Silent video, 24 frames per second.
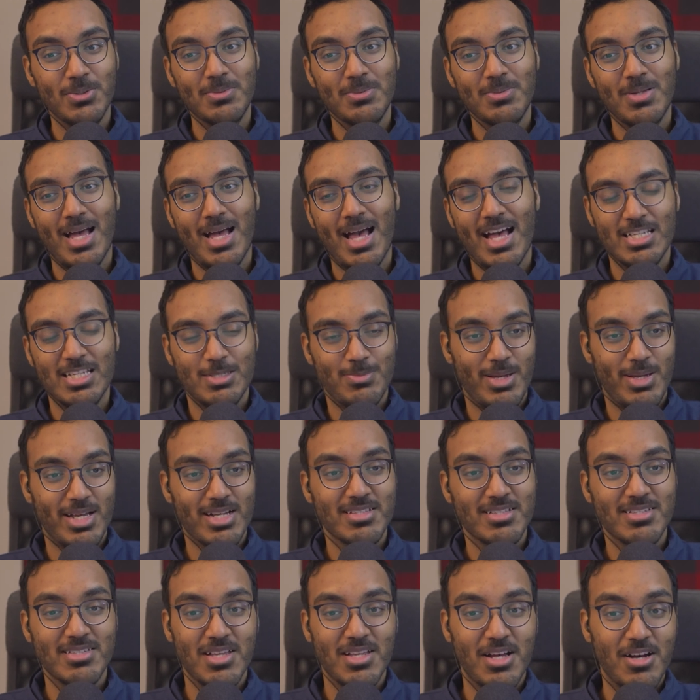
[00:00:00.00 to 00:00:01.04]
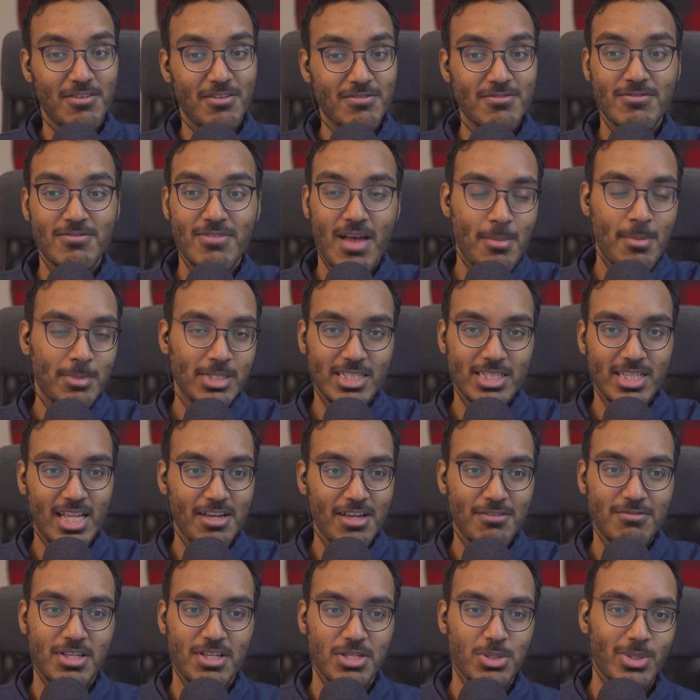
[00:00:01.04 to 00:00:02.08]
aspects of family life
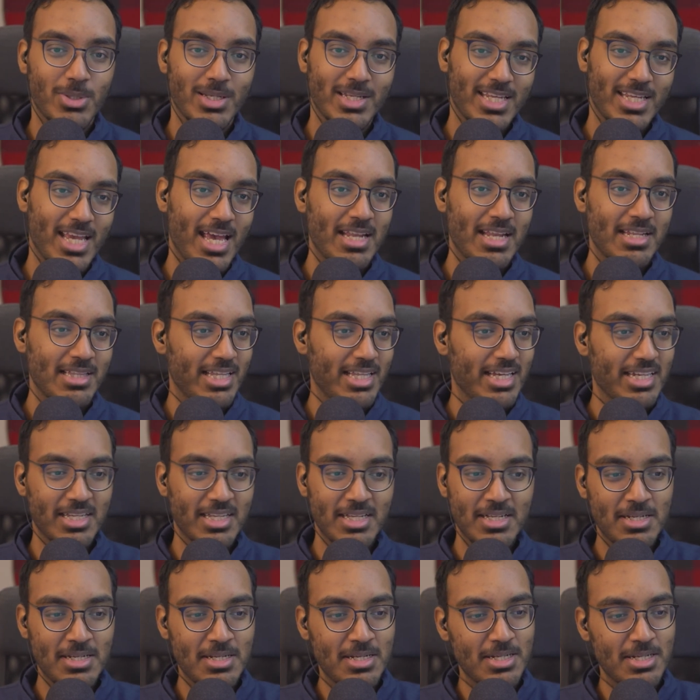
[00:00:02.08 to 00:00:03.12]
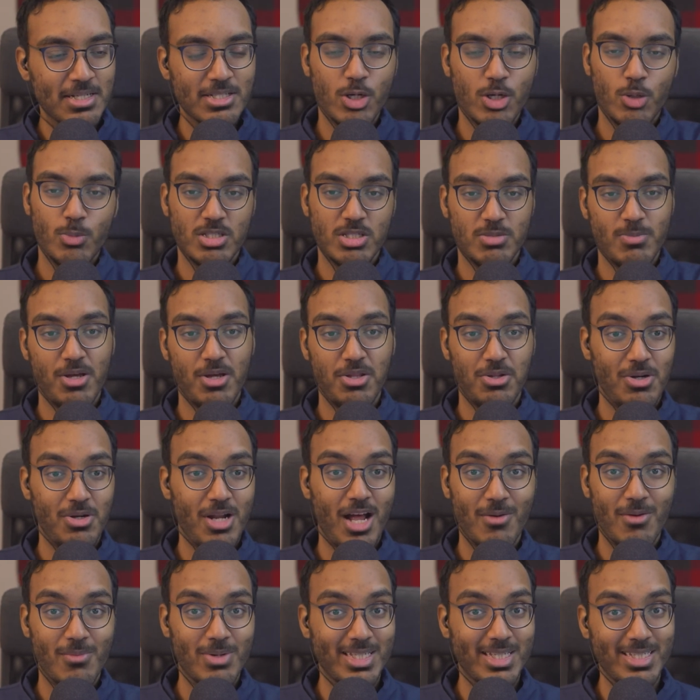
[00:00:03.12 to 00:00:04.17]
that you can get, like Toma's mother
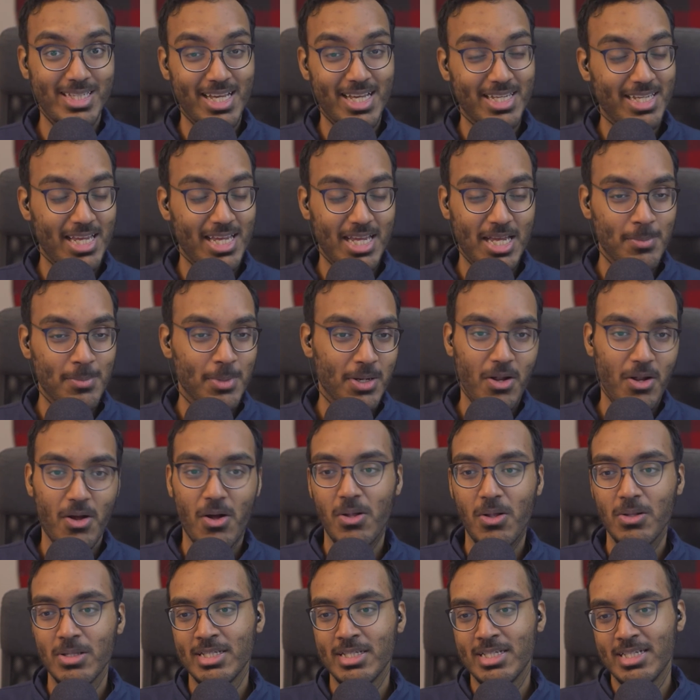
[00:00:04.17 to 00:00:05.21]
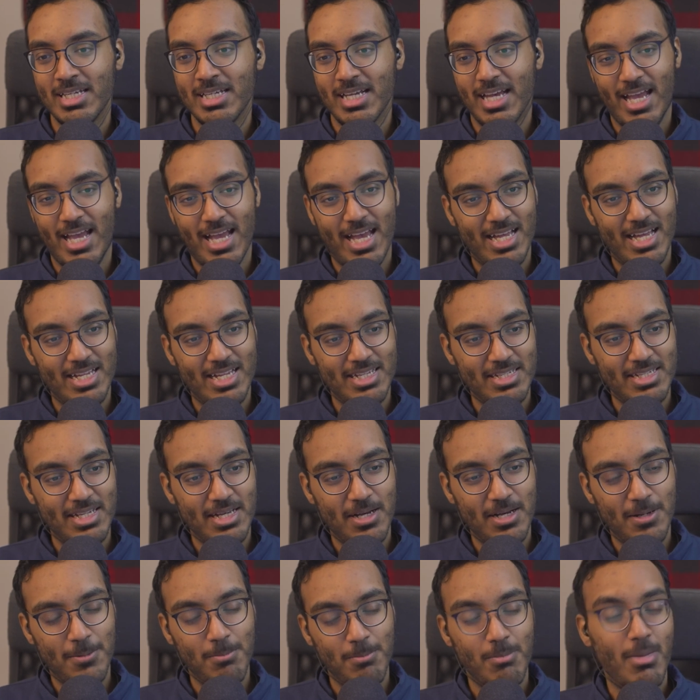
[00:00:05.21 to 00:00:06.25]
not really liking him at all, and
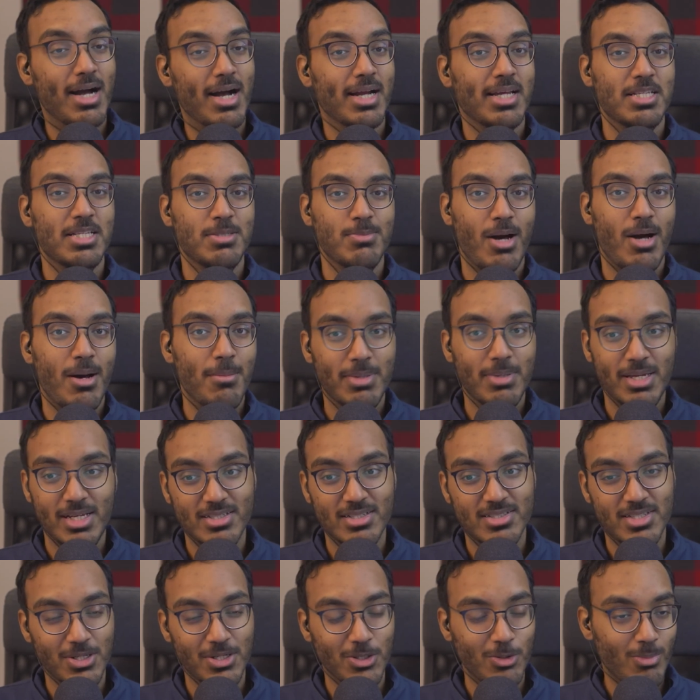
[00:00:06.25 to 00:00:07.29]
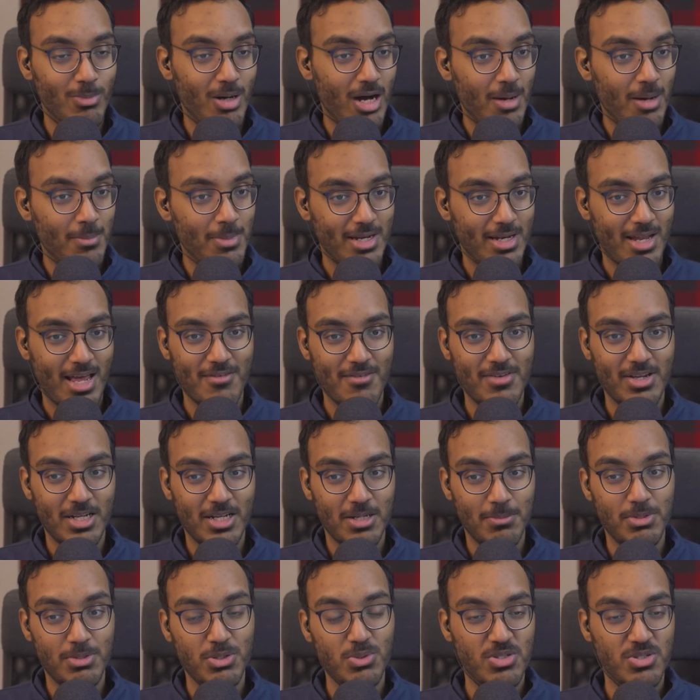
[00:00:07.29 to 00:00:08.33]
Maki's mom being a single mom and having an
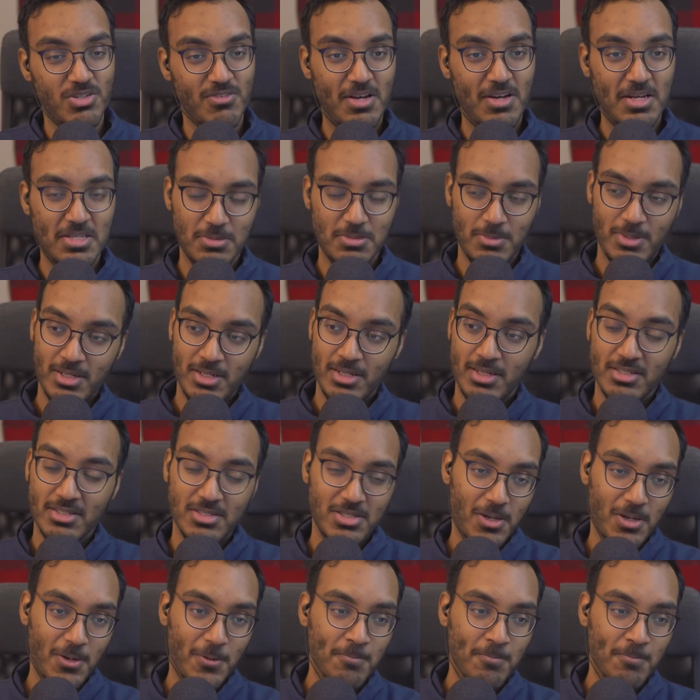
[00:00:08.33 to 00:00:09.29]
abusive husband. So